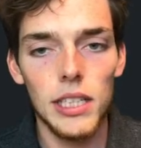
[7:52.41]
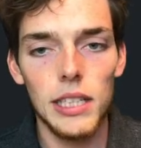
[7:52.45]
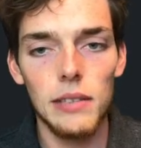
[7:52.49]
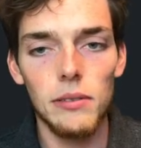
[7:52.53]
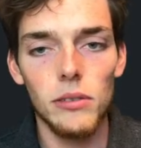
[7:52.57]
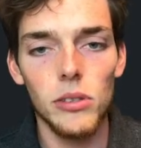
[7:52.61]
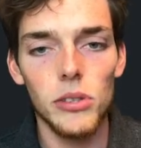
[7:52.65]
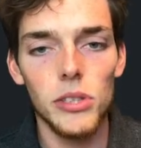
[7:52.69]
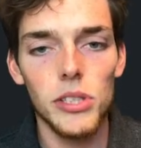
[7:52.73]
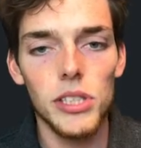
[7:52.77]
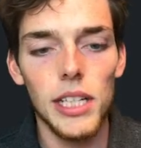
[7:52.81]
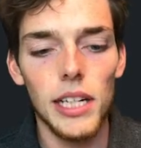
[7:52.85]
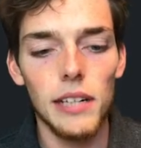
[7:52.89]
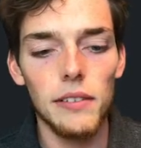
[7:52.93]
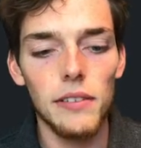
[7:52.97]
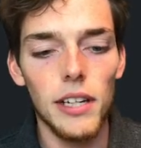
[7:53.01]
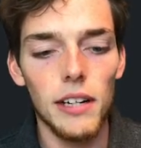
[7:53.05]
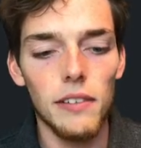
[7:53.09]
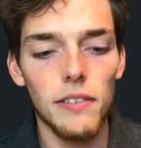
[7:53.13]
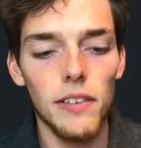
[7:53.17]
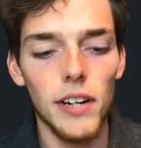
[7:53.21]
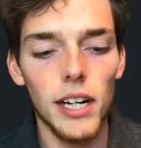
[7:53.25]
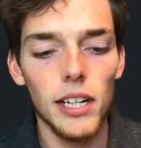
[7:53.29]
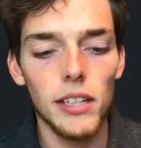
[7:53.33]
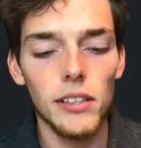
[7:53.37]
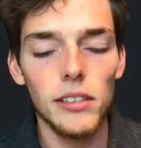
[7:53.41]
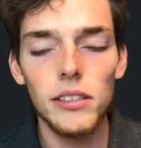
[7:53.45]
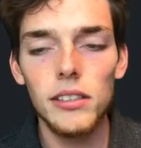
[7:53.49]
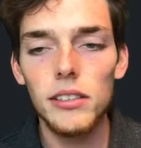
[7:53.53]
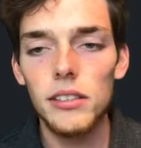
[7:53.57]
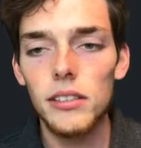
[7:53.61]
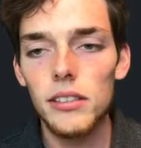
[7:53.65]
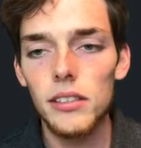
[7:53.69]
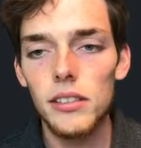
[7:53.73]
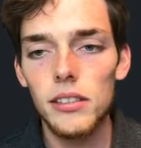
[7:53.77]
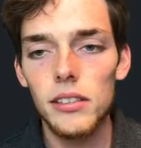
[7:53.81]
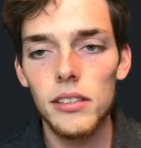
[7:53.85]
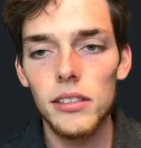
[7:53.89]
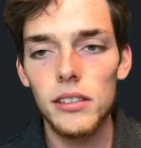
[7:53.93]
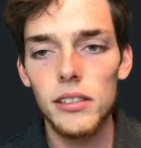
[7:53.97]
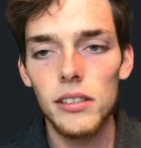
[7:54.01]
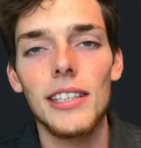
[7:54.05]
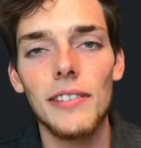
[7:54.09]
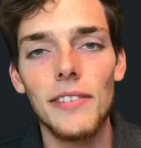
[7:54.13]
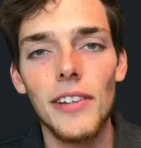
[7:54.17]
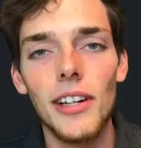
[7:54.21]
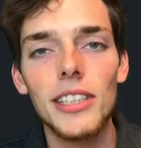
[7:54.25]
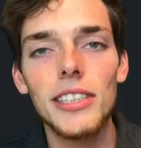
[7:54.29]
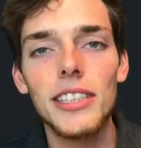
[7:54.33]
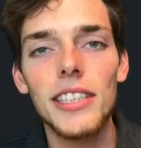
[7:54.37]
and we'll save that file.
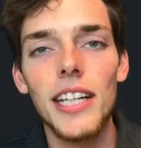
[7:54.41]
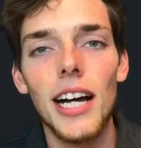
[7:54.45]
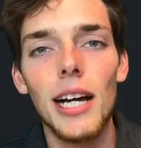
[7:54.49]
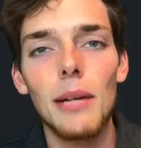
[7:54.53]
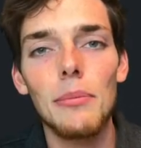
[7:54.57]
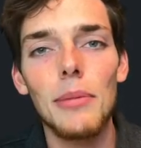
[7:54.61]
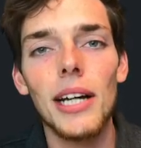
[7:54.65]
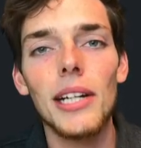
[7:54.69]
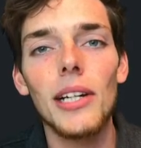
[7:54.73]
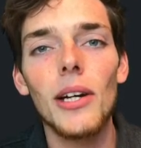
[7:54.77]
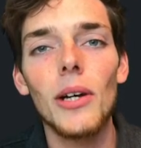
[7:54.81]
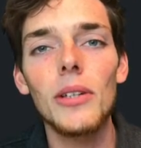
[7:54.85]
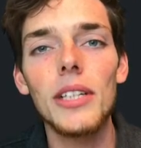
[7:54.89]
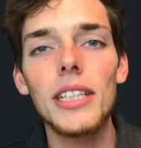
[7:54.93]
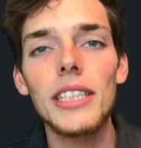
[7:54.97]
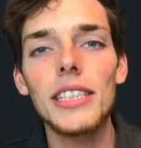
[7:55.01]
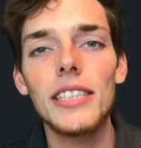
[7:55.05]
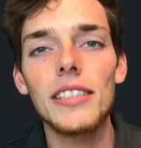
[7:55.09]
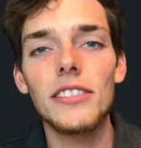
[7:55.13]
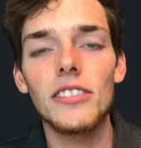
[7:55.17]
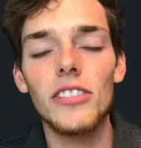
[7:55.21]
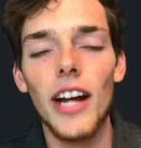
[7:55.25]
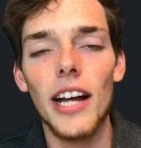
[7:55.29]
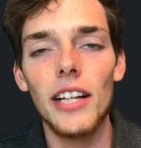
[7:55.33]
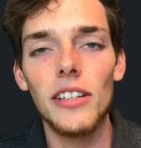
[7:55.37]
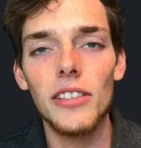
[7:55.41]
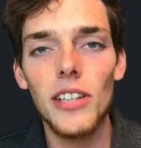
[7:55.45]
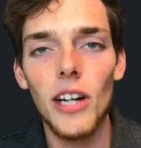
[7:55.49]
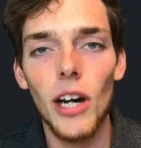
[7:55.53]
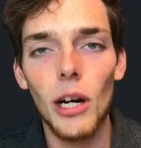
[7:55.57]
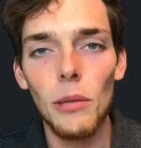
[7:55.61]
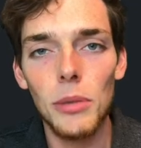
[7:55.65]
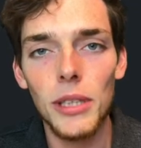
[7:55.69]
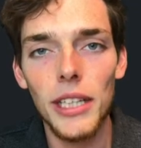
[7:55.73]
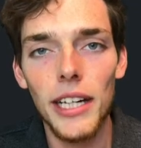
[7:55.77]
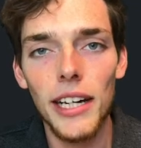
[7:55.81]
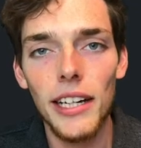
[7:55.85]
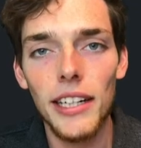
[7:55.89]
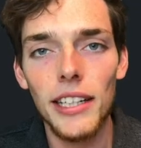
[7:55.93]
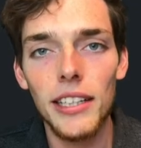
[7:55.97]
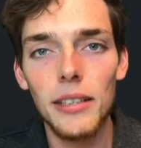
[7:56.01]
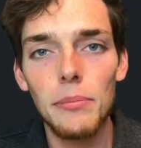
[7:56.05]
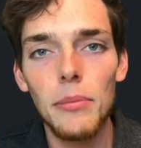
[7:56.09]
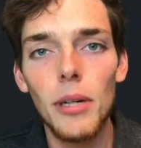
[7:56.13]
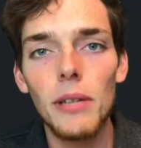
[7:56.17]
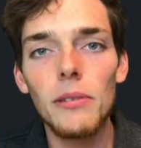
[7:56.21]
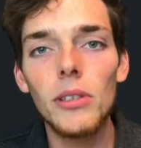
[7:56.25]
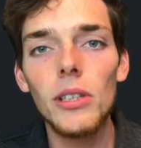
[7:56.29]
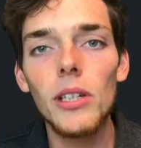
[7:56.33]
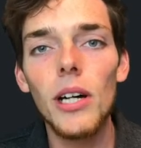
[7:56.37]
The first time, I know this is rather
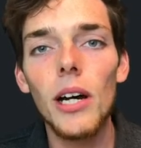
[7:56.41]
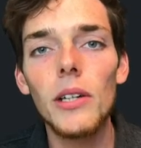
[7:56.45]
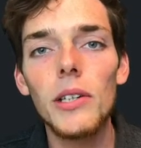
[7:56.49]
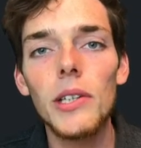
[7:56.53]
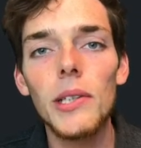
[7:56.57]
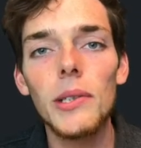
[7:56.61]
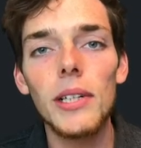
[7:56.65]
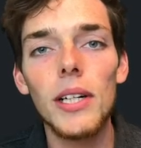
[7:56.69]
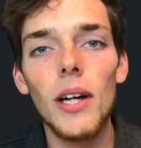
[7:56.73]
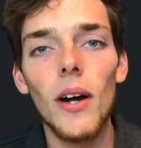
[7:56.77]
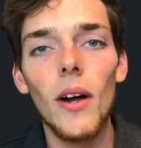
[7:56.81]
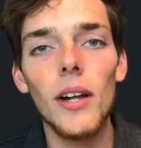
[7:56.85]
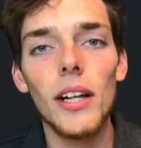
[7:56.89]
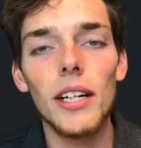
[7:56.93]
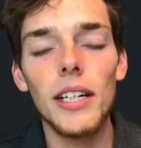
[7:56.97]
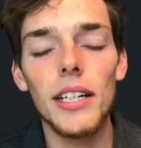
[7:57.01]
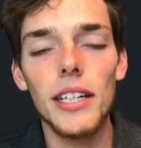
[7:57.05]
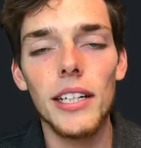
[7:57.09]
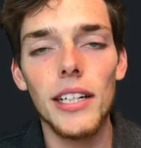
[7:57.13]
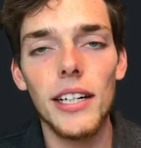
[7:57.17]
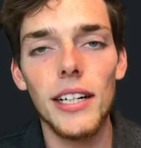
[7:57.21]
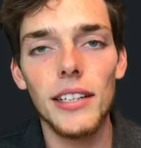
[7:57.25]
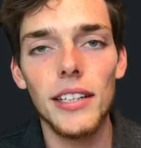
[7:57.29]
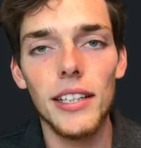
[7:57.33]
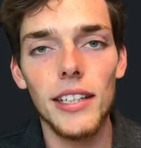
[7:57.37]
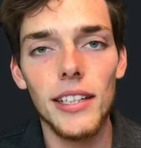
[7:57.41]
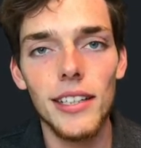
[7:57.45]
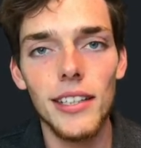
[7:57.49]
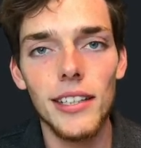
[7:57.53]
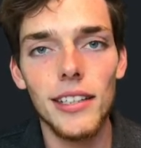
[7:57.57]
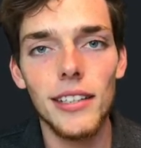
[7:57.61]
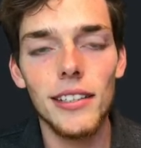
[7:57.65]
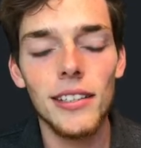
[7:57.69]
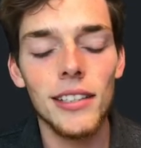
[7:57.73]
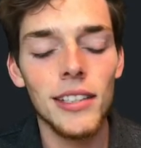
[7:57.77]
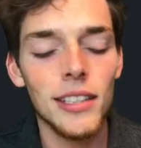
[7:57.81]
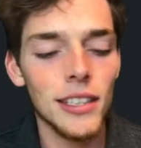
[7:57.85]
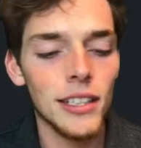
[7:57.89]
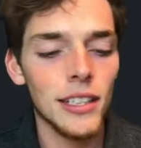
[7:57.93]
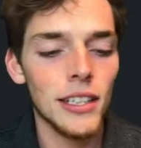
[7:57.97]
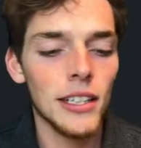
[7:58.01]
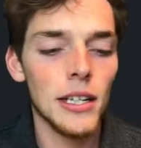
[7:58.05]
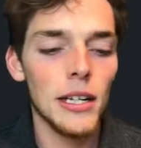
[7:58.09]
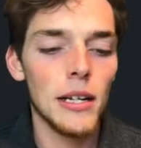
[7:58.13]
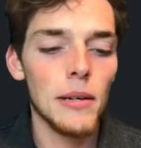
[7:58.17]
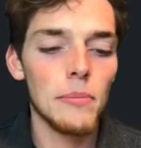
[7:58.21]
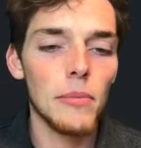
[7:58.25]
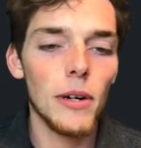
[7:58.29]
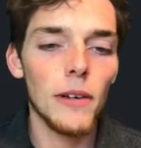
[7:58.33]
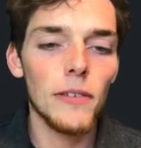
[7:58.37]
complicated, but we'll go through it all again at the end.
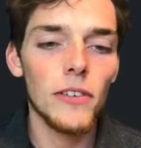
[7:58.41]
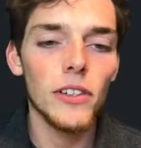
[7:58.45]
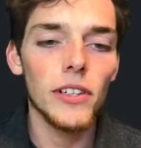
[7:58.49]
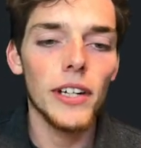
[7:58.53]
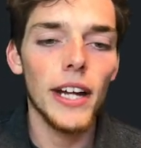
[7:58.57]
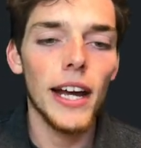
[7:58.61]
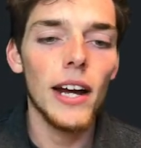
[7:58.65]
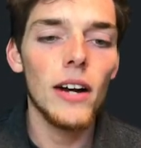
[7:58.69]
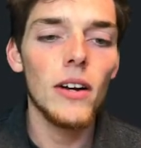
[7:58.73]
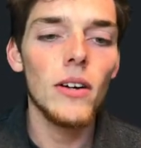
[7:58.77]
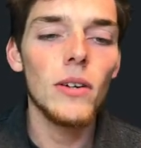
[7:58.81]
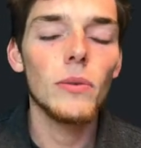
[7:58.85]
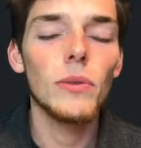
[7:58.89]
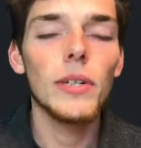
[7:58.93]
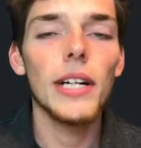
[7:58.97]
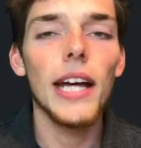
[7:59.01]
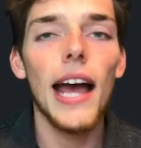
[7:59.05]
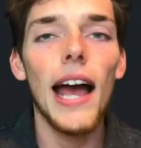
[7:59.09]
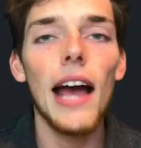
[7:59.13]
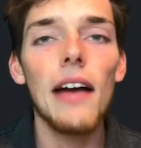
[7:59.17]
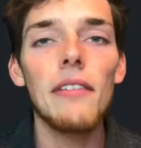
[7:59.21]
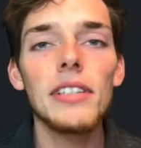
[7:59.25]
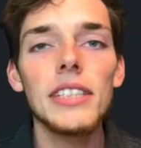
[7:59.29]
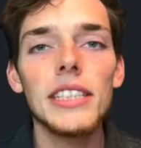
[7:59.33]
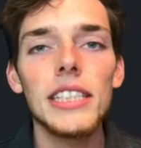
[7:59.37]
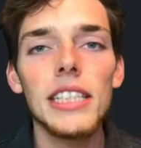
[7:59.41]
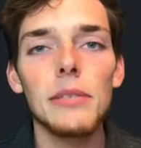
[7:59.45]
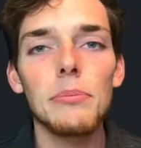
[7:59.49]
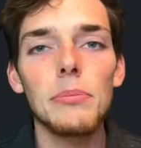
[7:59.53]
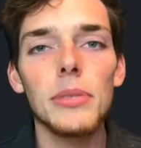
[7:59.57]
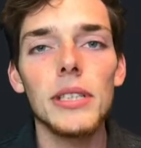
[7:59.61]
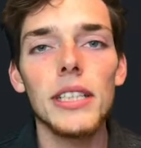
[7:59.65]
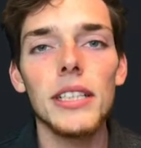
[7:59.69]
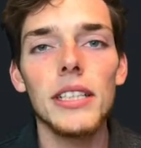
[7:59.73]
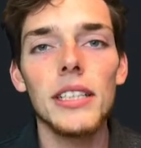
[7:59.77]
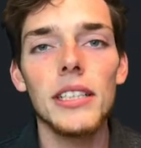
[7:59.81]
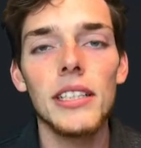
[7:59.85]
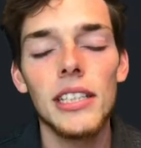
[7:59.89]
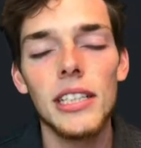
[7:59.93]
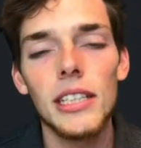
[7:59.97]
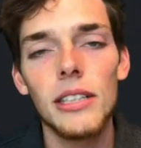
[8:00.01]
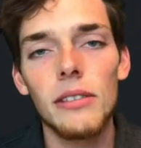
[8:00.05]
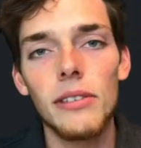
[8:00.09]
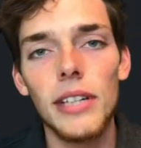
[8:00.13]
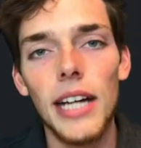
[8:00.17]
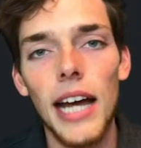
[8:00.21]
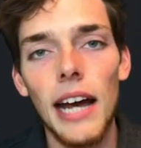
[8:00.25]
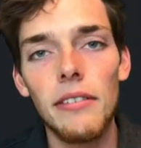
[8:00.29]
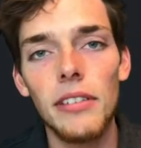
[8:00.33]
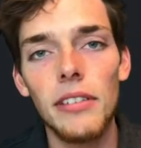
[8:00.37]
But for now, we have a template, we